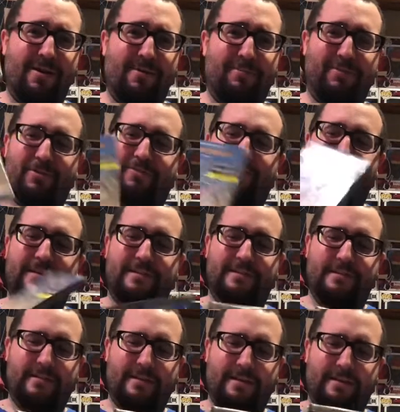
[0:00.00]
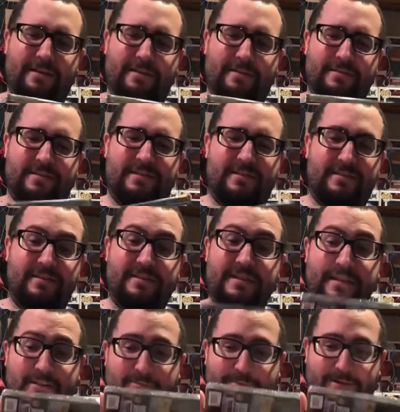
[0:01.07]
movies in
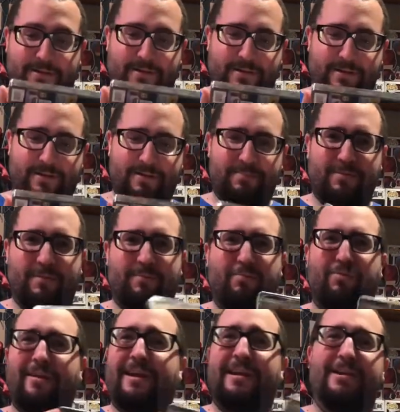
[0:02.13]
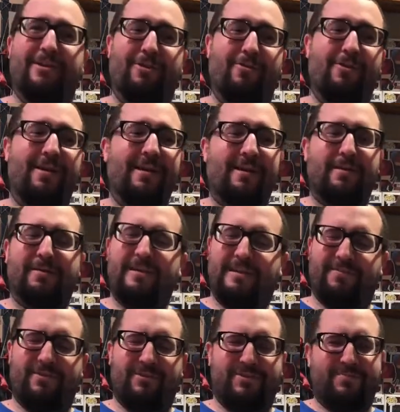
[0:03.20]
Steelbook, but brand new.
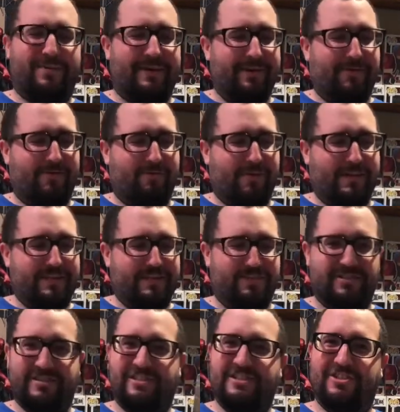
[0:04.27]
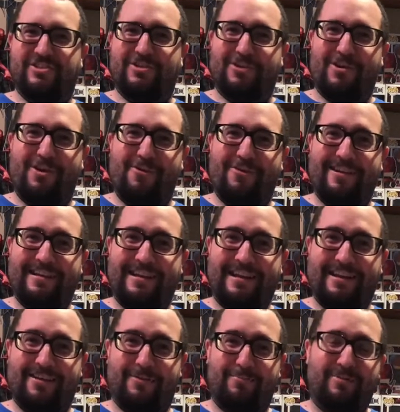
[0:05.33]
Even though it's probably a waste, there's a digital code in
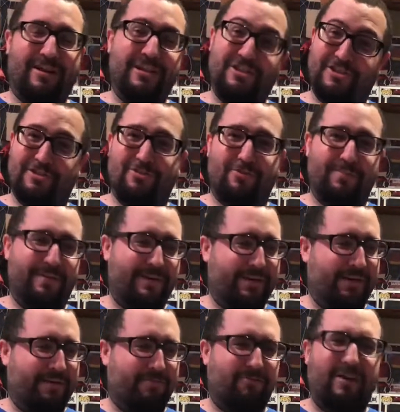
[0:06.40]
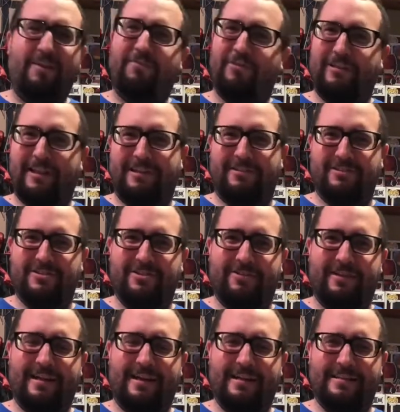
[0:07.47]
here. Probably should open it and raffle it out to you
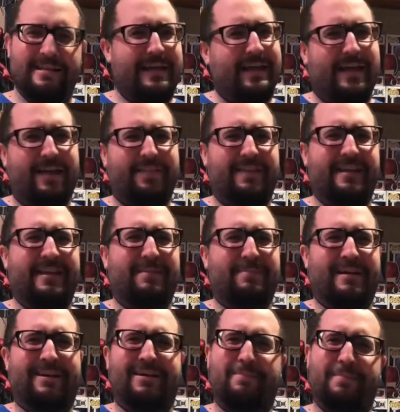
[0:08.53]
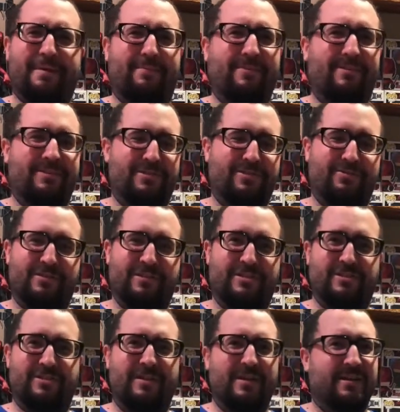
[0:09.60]
guys. I'll think about it. Maybe I'll do it.
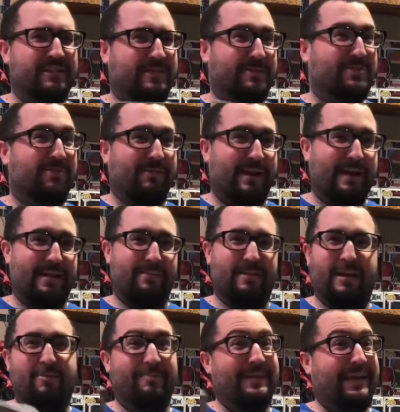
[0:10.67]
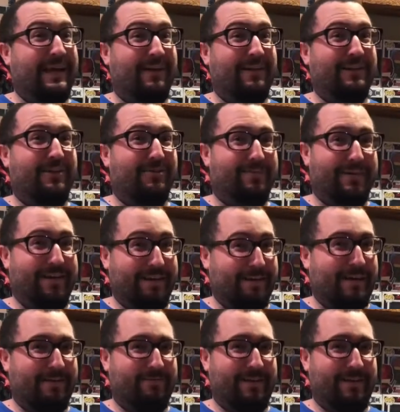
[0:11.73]
Just subscribe, help me out a little bit, and